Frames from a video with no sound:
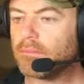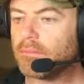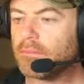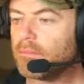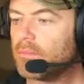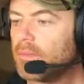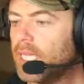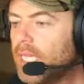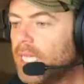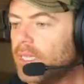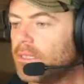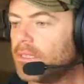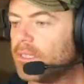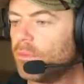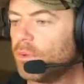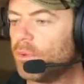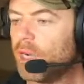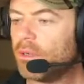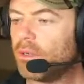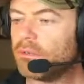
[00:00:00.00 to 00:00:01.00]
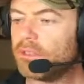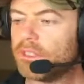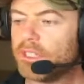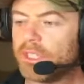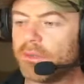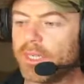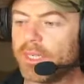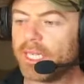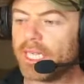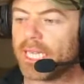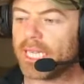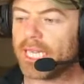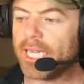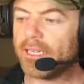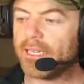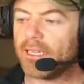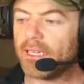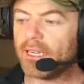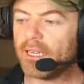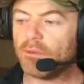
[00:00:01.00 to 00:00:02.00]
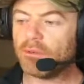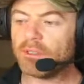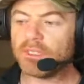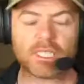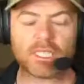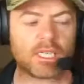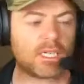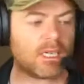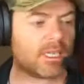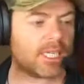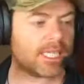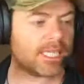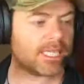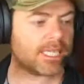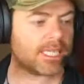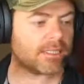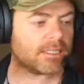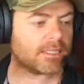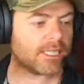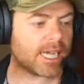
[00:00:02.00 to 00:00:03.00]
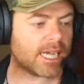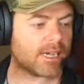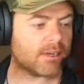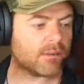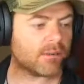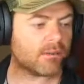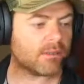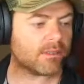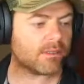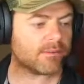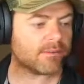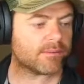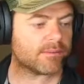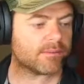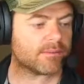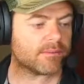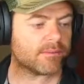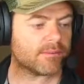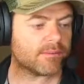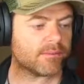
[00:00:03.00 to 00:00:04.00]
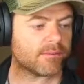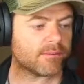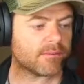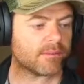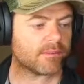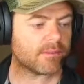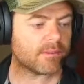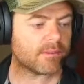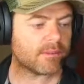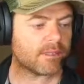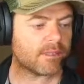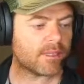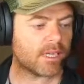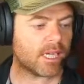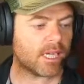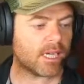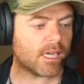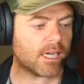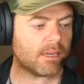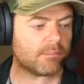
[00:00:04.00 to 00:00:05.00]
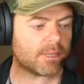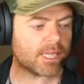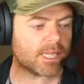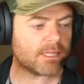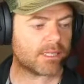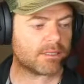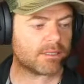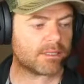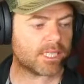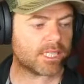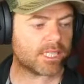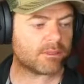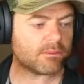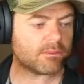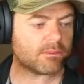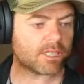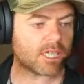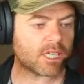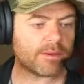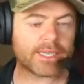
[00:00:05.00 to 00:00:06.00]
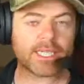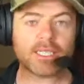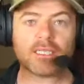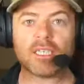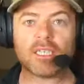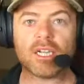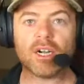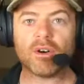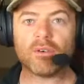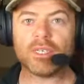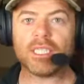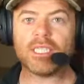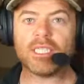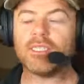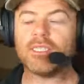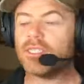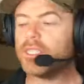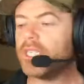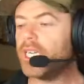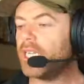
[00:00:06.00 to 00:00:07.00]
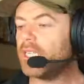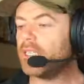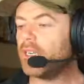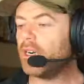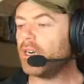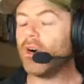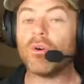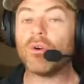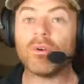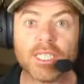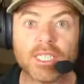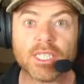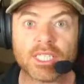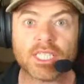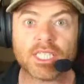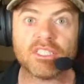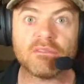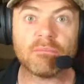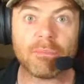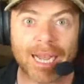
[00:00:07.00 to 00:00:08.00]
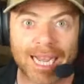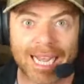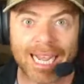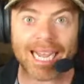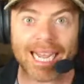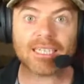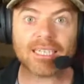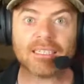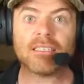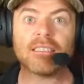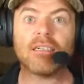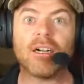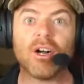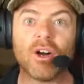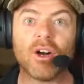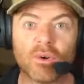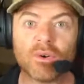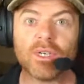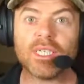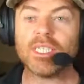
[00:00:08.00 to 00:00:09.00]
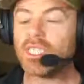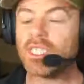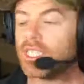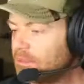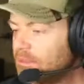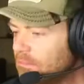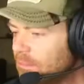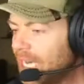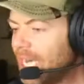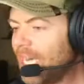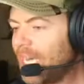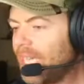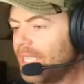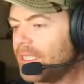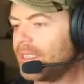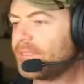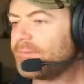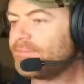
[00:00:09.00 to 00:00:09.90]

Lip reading: Yeah, so what I was doing then, I was turning this down because this was going to the orange, and orange is bad. Orange is bad.